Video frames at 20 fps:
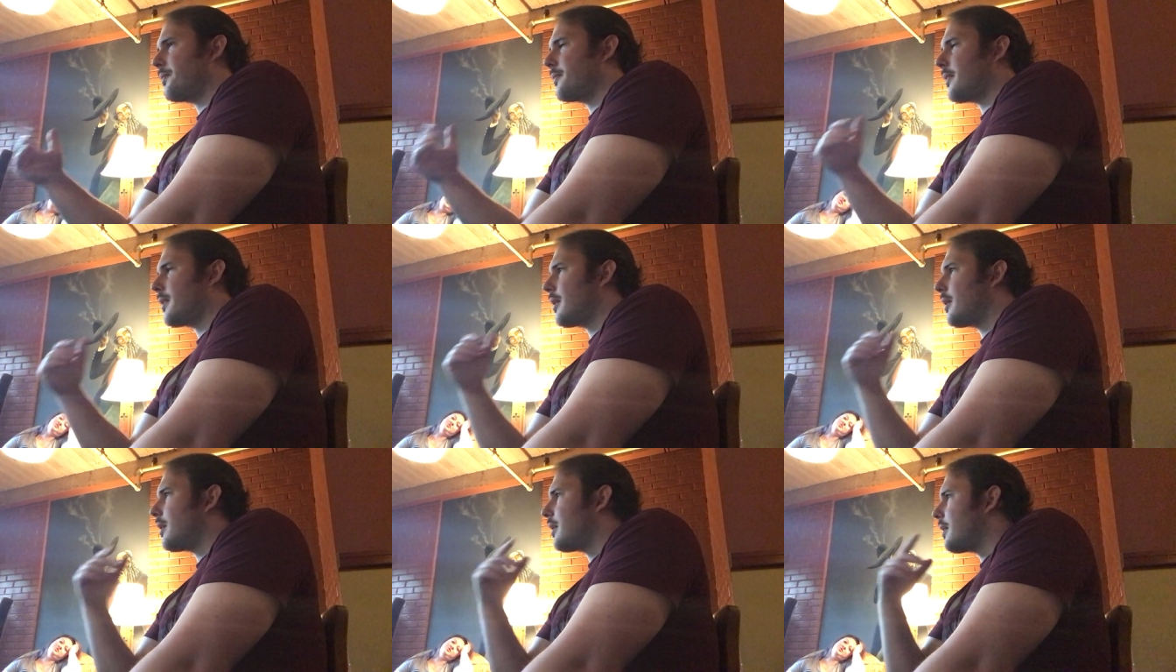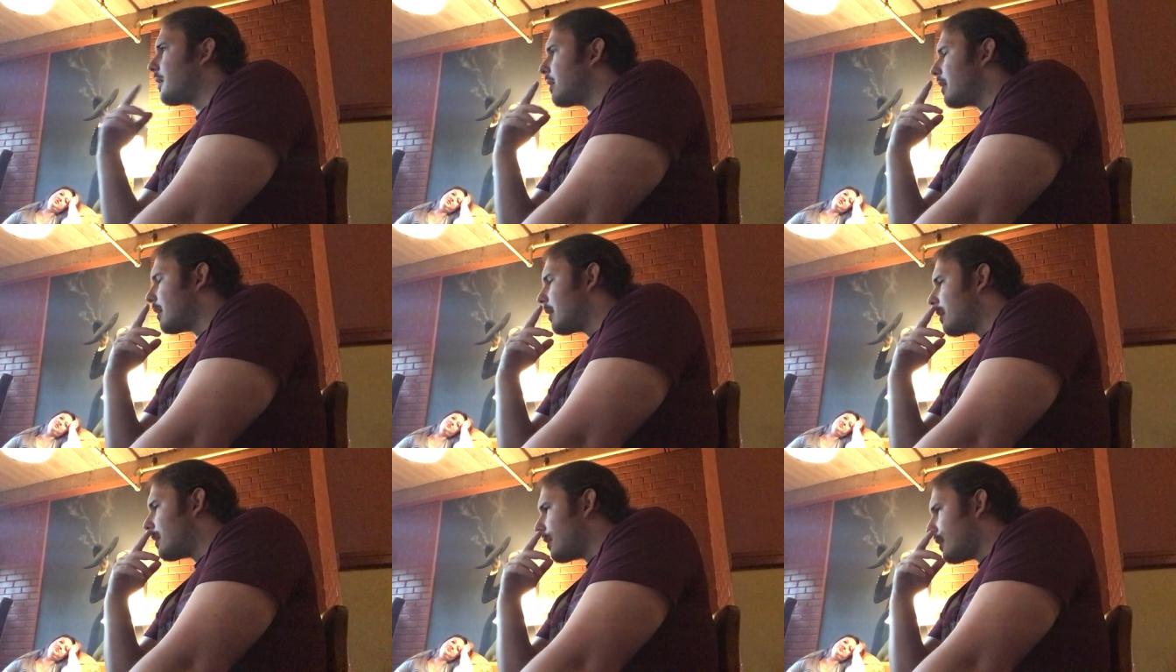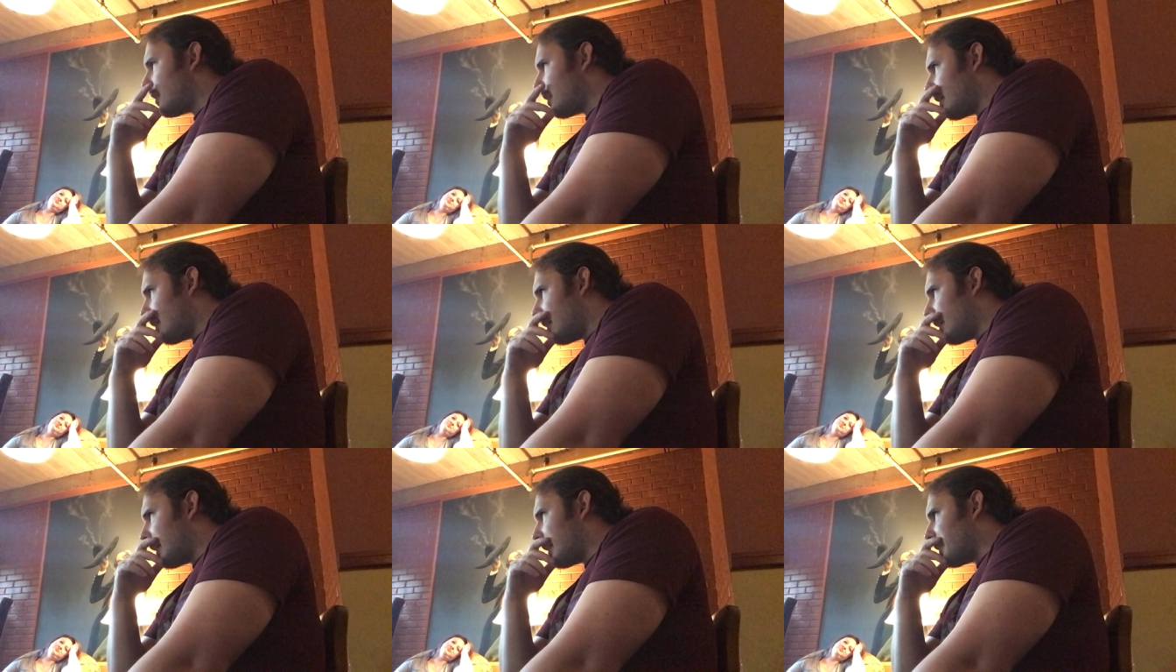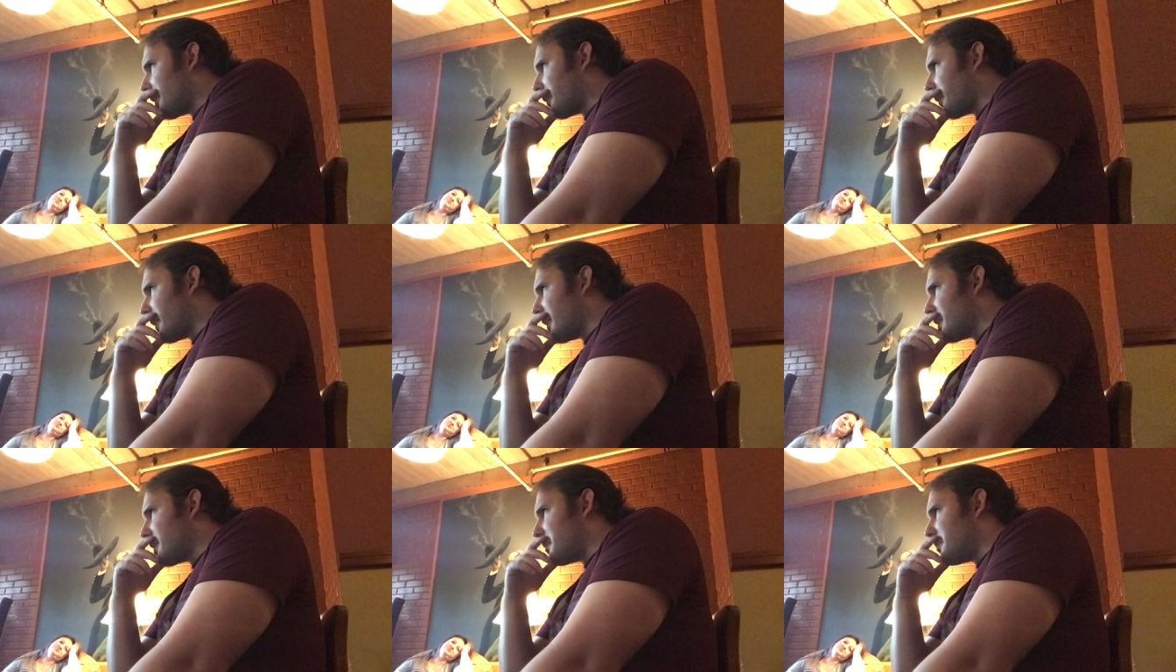Interesting. And the
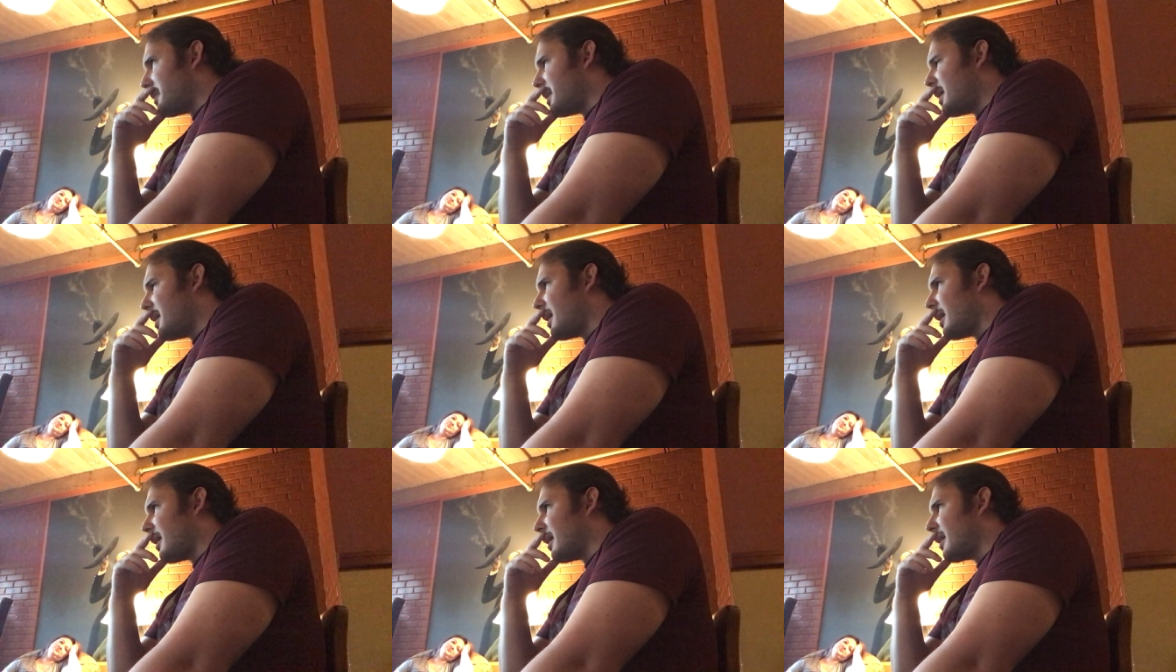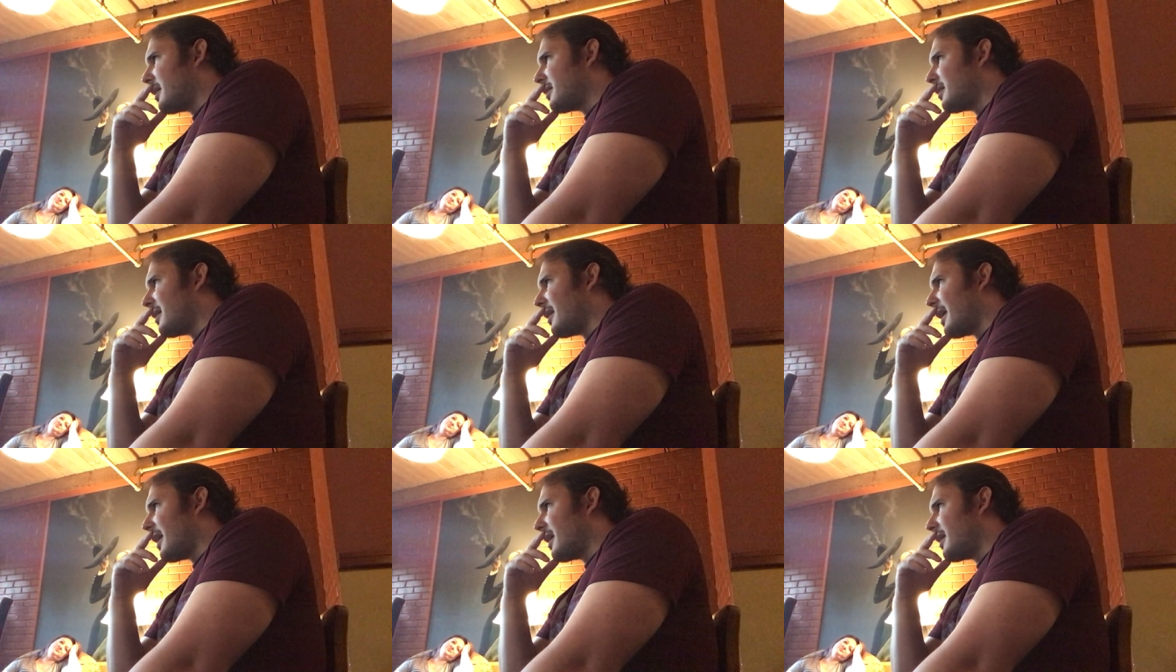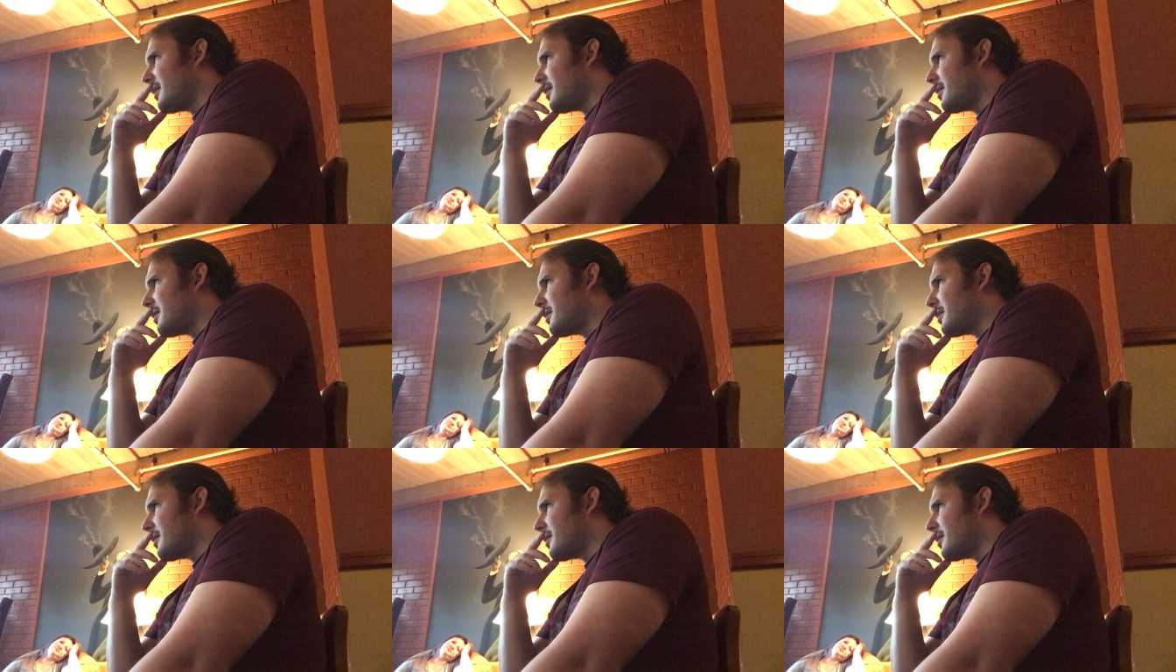reason being is that